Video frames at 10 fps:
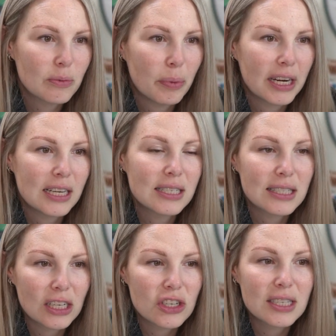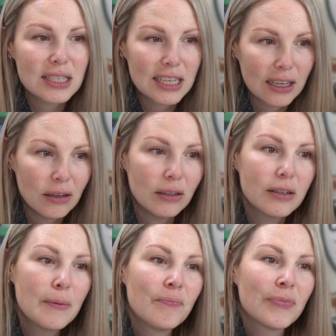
But it is such a skill